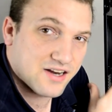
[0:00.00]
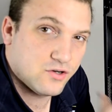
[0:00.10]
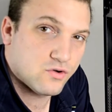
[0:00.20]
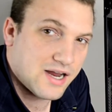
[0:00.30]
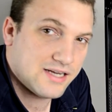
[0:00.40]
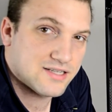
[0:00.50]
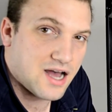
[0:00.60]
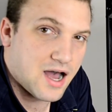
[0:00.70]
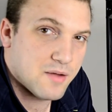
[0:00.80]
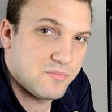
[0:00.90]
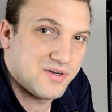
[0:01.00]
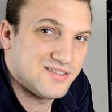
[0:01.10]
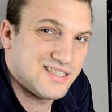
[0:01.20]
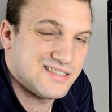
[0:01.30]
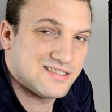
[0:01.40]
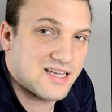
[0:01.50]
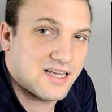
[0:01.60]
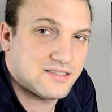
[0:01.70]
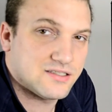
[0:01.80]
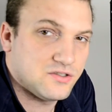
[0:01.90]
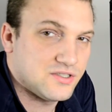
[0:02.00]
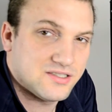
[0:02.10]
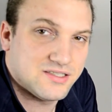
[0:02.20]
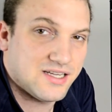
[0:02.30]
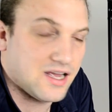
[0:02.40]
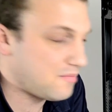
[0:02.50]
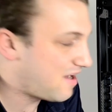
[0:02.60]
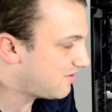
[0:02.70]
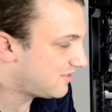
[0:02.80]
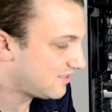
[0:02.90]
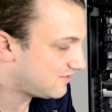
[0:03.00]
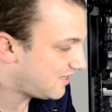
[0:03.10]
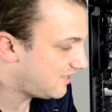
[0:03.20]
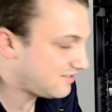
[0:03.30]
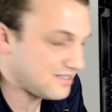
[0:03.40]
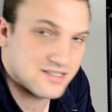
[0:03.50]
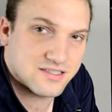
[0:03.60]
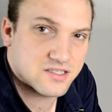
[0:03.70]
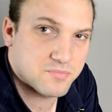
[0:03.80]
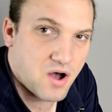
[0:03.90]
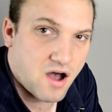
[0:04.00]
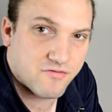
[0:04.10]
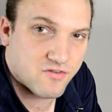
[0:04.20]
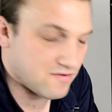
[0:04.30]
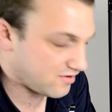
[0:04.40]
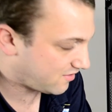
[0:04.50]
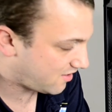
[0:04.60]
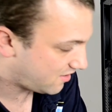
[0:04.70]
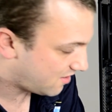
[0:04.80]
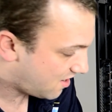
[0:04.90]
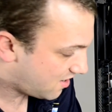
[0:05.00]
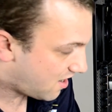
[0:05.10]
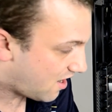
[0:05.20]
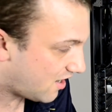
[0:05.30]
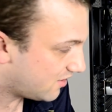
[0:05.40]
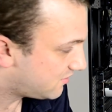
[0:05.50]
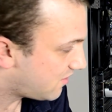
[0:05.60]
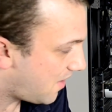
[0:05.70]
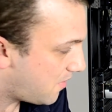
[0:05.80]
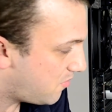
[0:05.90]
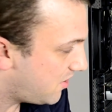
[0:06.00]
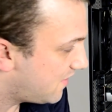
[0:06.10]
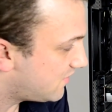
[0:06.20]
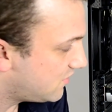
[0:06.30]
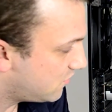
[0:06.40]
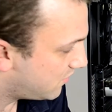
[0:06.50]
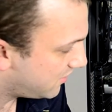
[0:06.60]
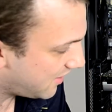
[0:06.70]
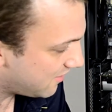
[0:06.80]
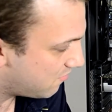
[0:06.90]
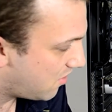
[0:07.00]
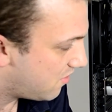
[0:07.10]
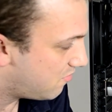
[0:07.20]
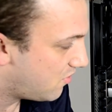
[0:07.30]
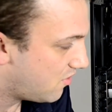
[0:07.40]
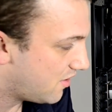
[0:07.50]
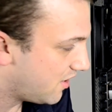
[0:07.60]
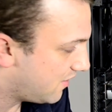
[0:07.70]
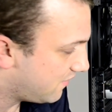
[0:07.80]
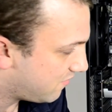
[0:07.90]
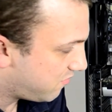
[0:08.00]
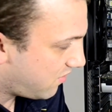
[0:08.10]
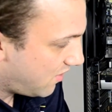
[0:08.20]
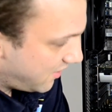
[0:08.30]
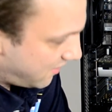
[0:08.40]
great time building in this case. As you can see, everything's easy. There's a spot for everything. You slot the PSU in, get the motherboard in. There's plenty